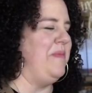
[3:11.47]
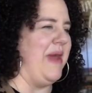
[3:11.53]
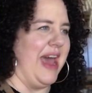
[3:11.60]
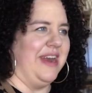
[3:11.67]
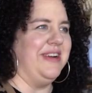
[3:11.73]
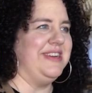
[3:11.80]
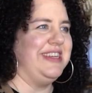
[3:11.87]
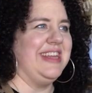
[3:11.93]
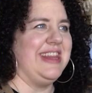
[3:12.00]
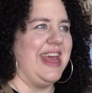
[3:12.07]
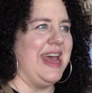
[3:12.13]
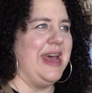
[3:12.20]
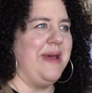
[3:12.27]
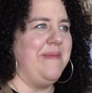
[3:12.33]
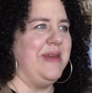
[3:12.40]
you matter to
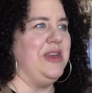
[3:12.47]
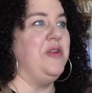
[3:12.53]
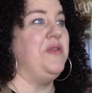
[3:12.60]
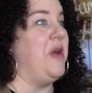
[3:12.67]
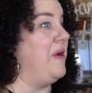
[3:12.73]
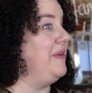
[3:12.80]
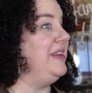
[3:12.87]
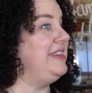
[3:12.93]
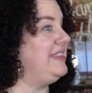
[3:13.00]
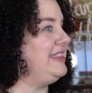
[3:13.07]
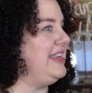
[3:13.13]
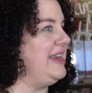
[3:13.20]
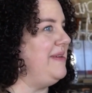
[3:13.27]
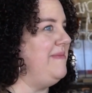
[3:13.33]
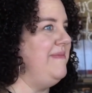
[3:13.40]
them and you notice
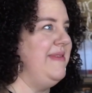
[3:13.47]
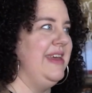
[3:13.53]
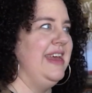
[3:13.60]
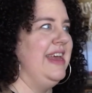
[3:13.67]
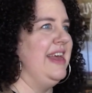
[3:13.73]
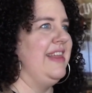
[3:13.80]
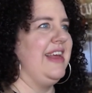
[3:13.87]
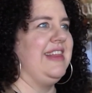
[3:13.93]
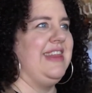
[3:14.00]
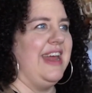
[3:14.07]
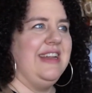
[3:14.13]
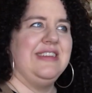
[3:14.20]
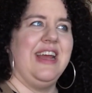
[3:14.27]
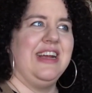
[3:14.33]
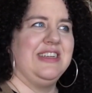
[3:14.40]
them, like,
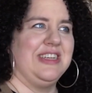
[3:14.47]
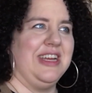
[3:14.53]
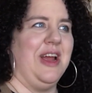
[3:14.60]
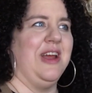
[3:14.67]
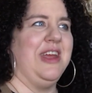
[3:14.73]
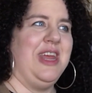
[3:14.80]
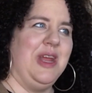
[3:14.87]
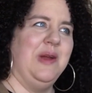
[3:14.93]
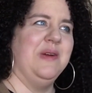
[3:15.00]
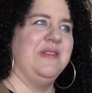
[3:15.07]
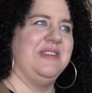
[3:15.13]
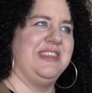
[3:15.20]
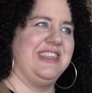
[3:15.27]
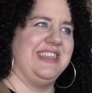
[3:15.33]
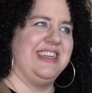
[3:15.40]
that's actually a
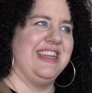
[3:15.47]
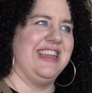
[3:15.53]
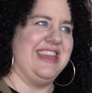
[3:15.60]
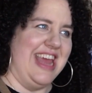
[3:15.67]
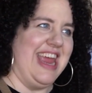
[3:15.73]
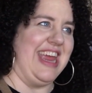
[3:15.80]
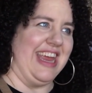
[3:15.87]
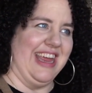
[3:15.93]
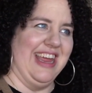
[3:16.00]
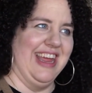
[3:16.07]
huge thing.